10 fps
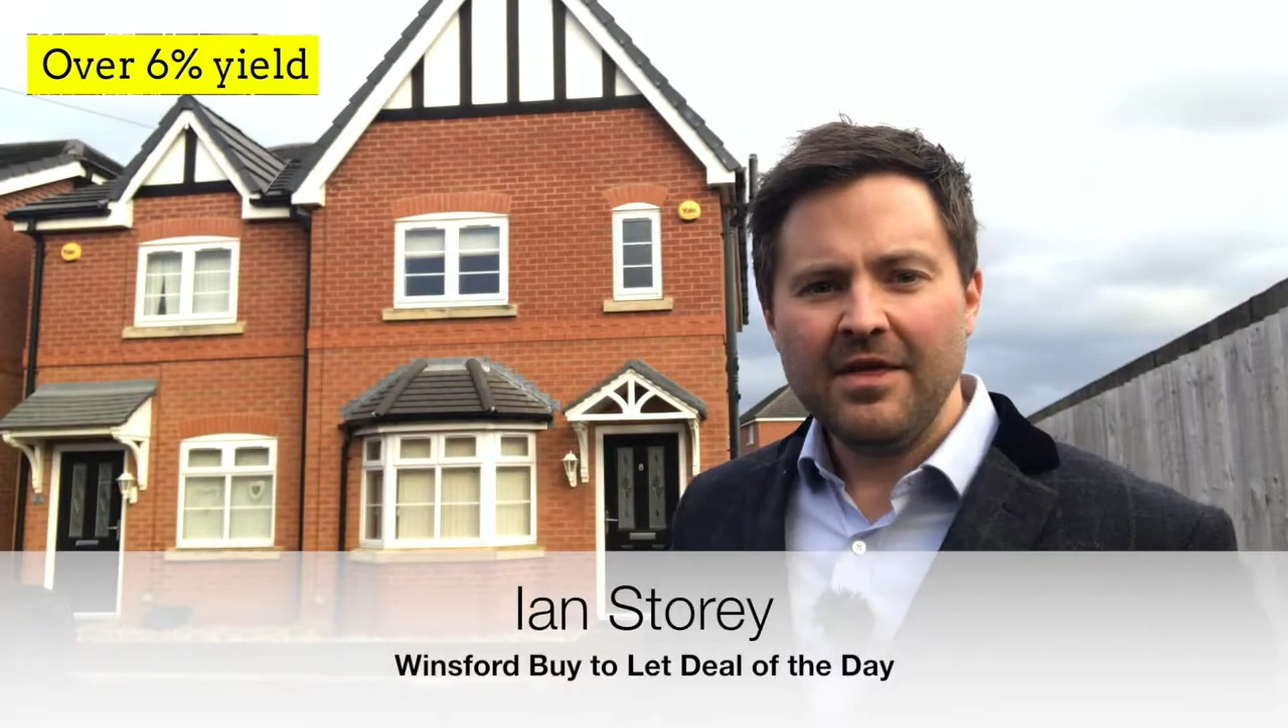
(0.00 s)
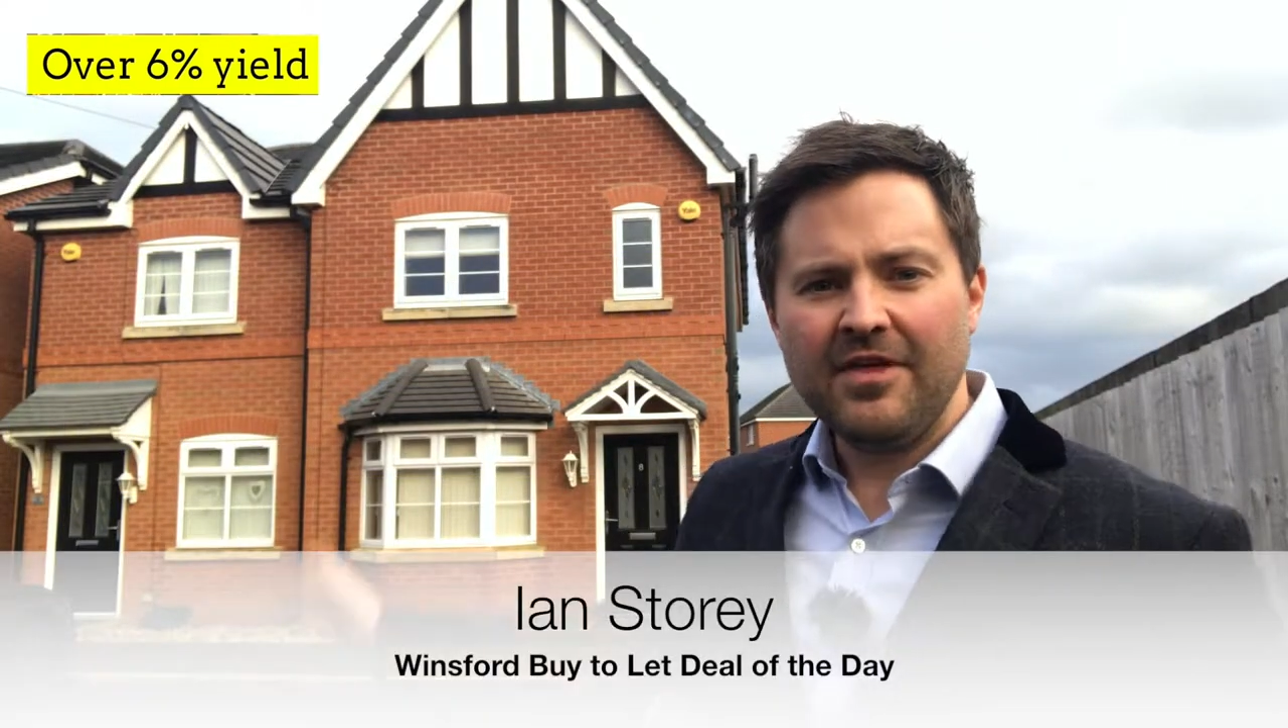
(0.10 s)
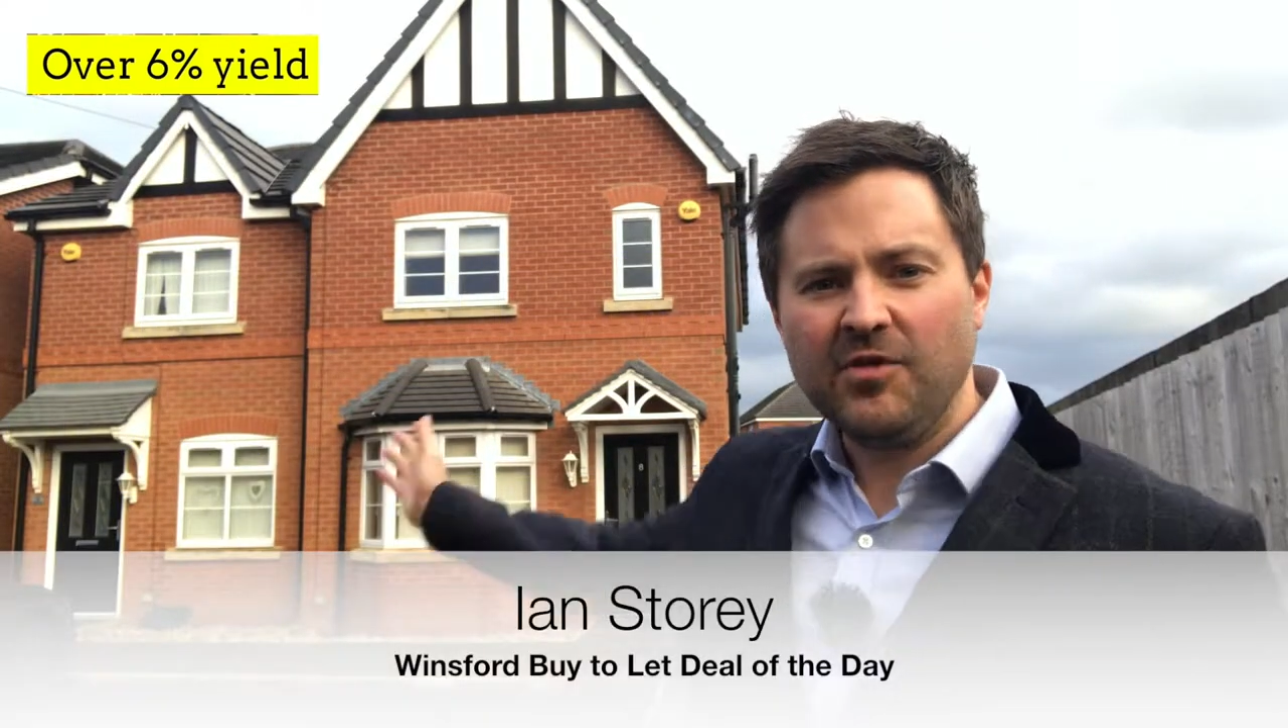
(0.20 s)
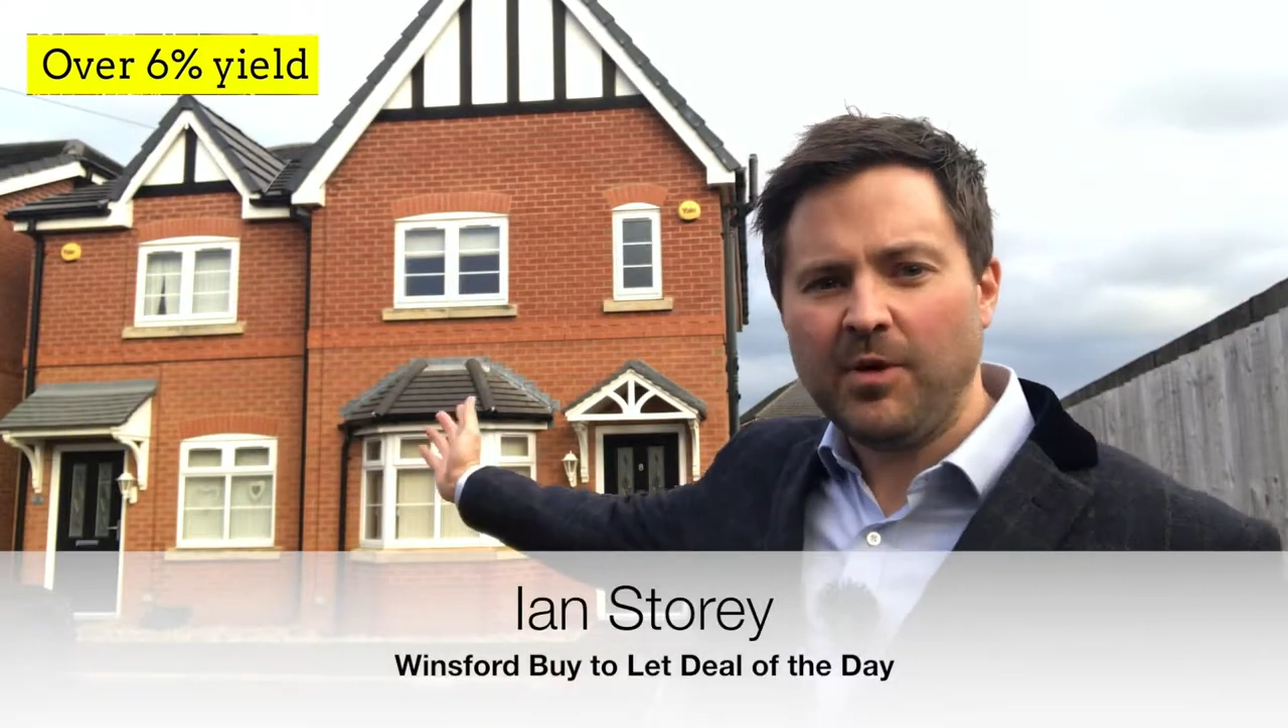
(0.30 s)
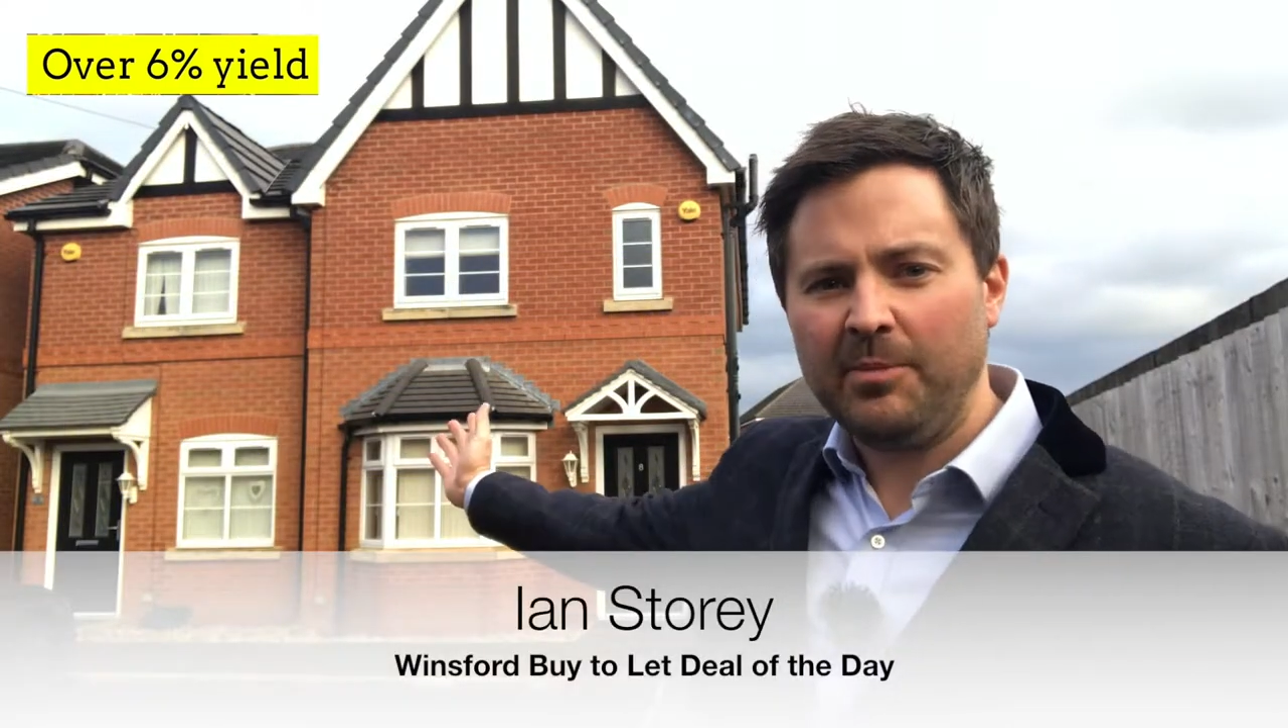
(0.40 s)

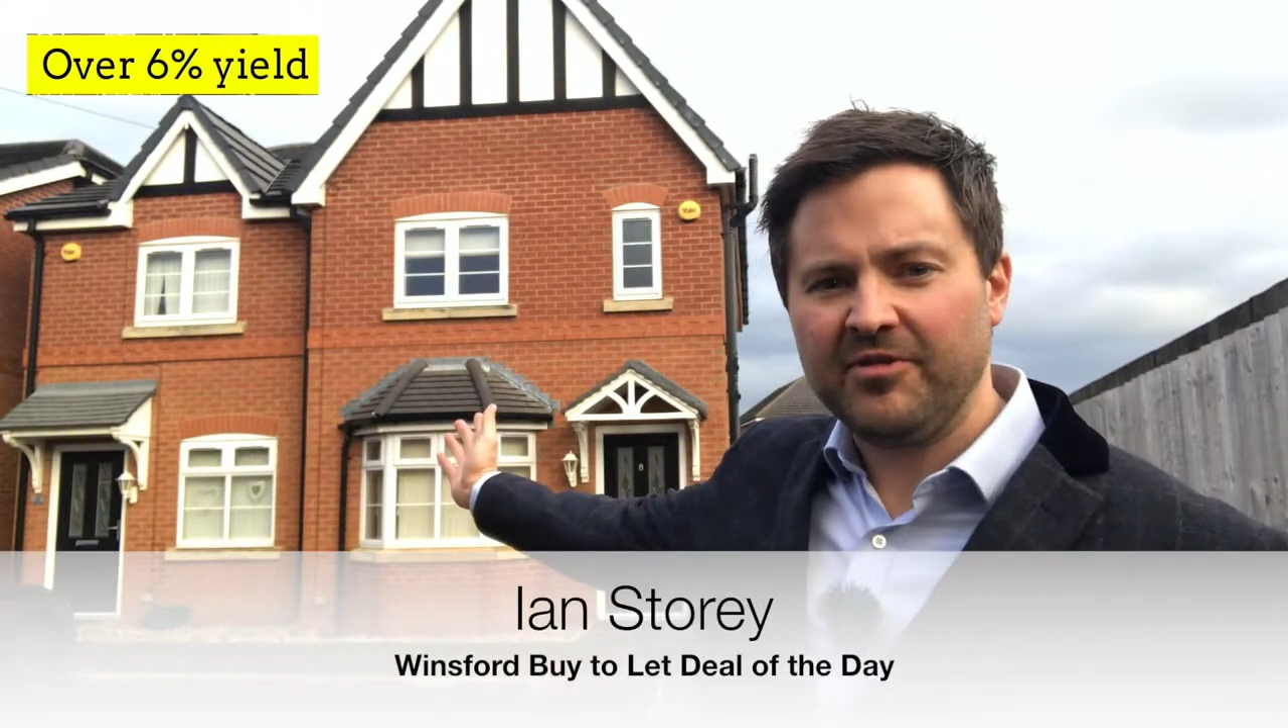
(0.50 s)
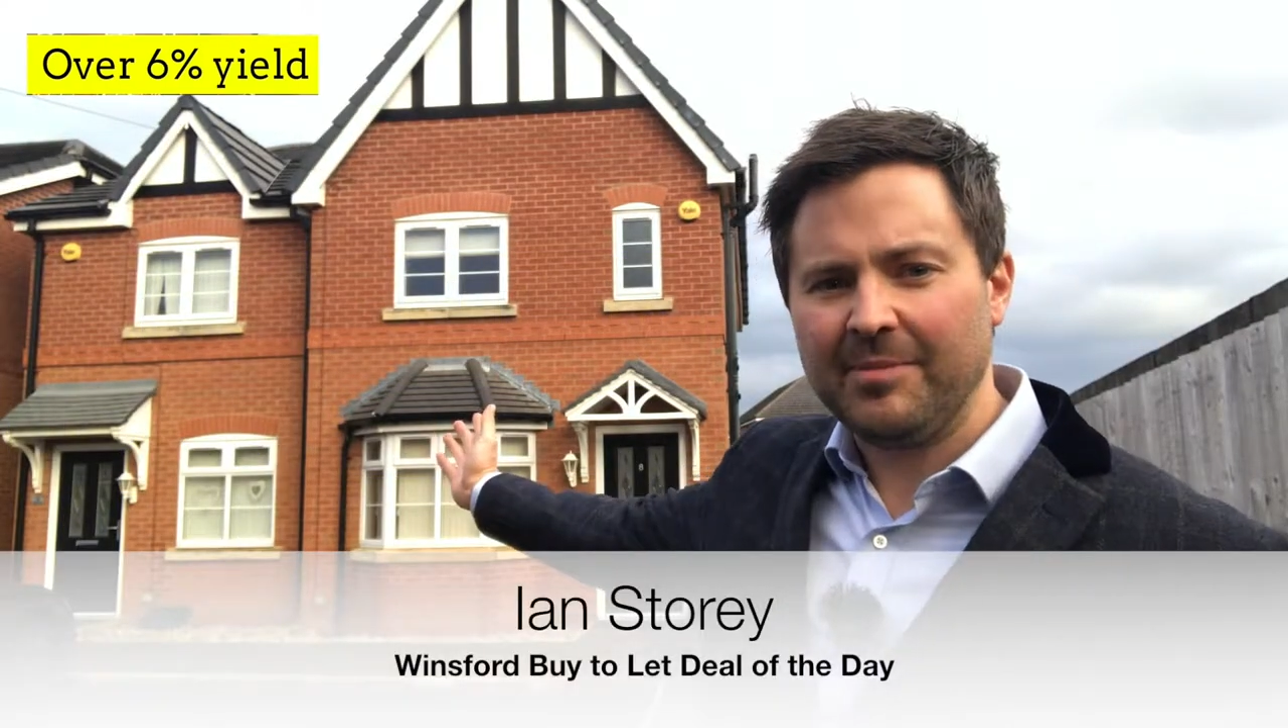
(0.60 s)
This property